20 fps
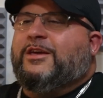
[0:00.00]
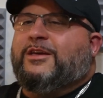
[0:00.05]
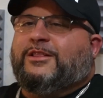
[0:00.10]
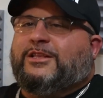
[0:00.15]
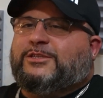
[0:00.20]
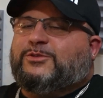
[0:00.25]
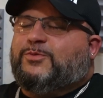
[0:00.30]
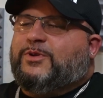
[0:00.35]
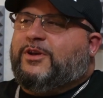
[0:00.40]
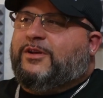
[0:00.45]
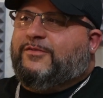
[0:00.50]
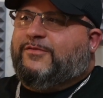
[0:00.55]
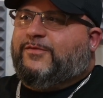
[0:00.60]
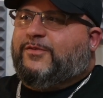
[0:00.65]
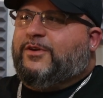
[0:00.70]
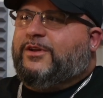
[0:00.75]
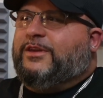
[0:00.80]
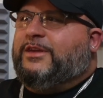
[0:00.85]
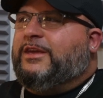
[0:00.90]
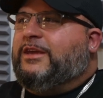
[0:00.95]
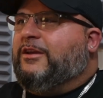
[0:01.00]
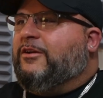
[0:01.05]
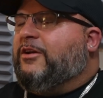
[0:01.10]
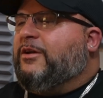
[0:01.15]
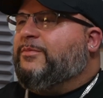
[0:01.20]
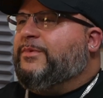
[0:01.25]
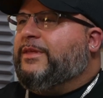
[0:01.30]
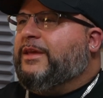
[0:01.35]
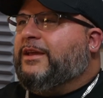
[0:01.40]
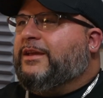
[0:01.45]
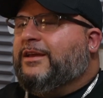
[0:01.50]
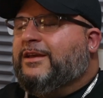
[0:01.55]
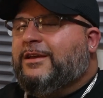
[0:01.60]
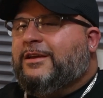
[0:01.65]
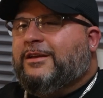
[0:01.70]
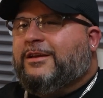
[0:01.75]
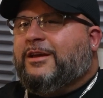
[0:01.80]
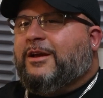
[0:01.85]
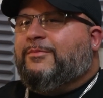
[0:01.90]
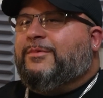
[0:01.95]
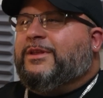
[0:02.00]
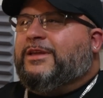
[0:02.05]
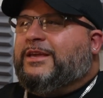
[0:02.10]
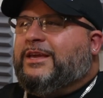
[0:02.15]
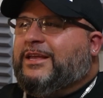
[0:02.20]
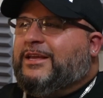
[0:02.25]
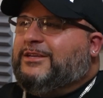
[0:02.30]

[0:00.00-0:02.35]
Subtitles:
This went on for a year. I'd be like, I'm going to get it.